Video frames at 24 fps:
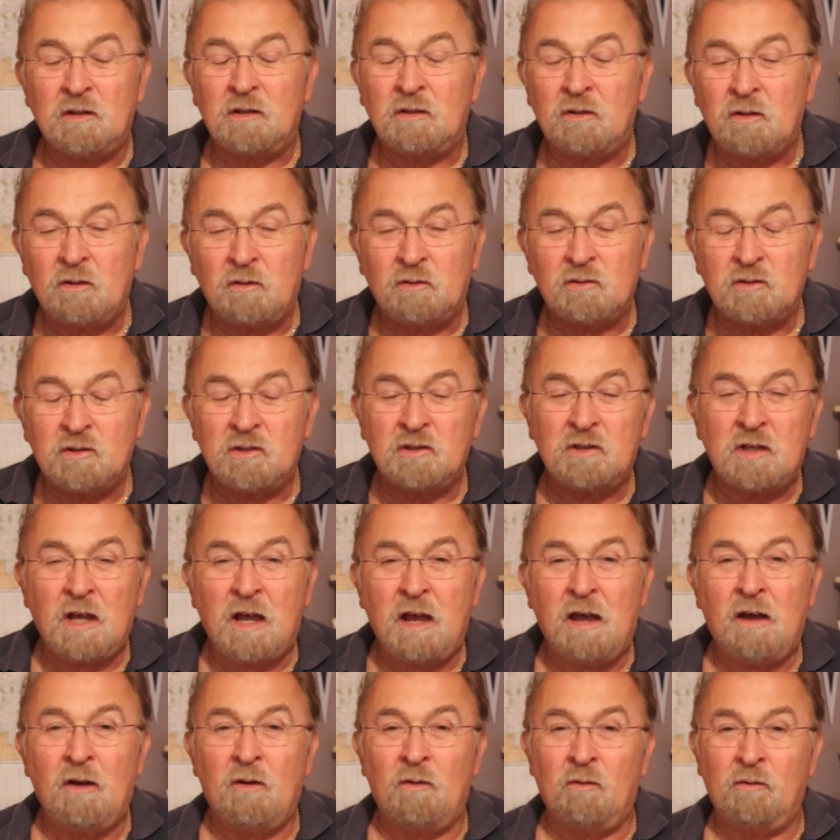little
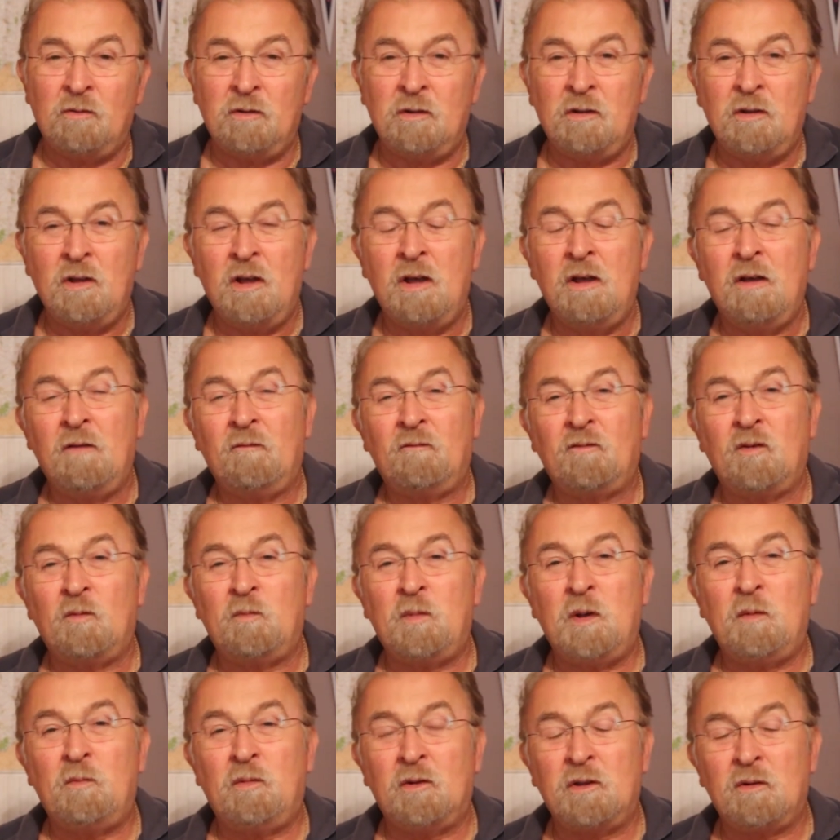town for
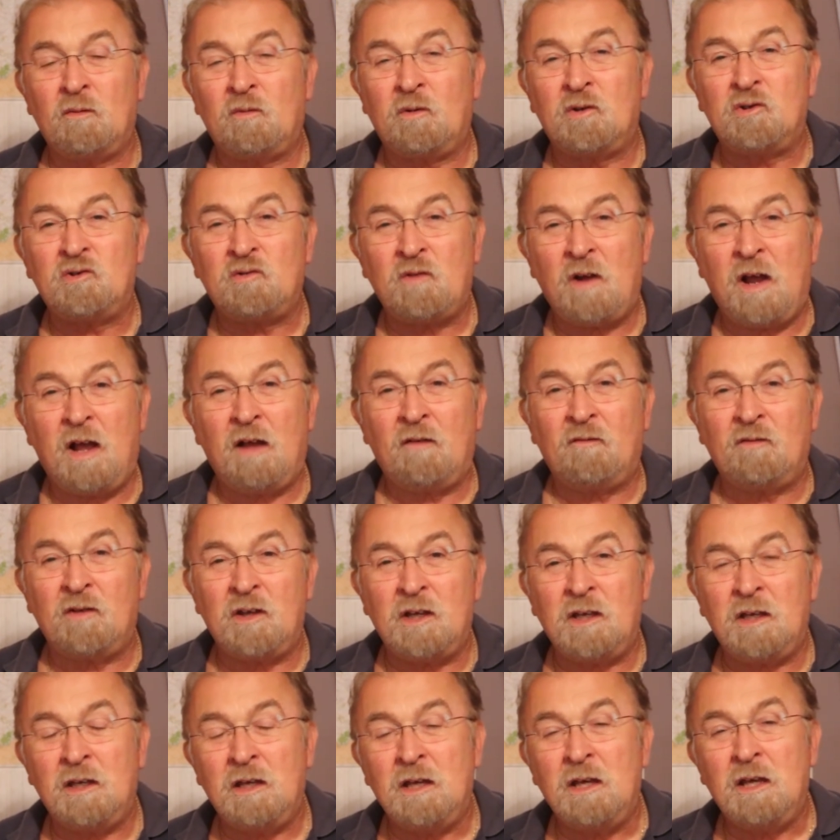people that were
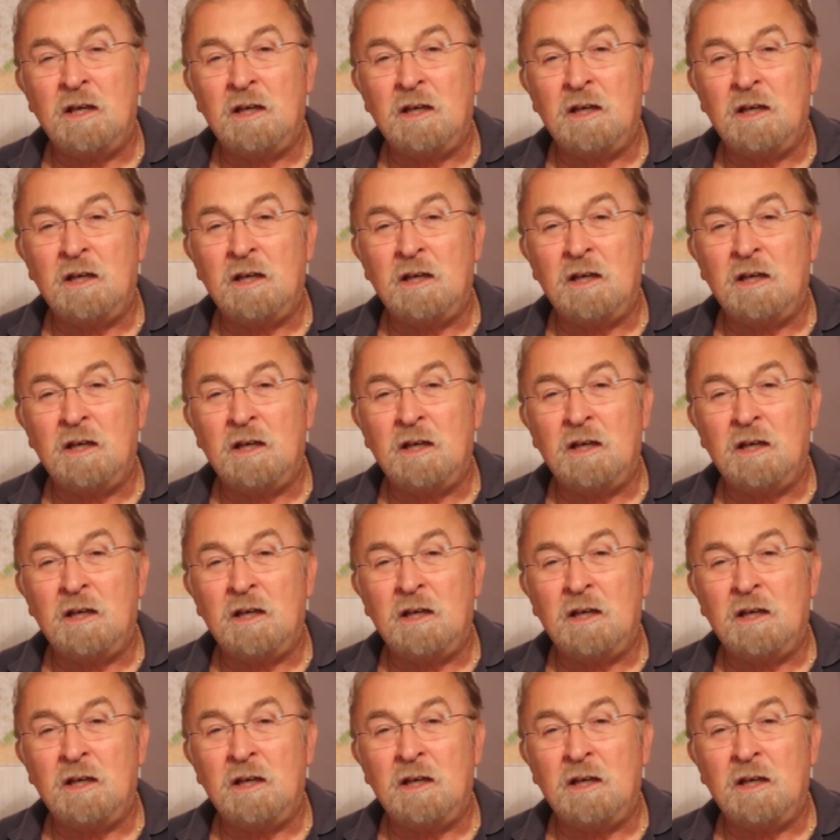traveling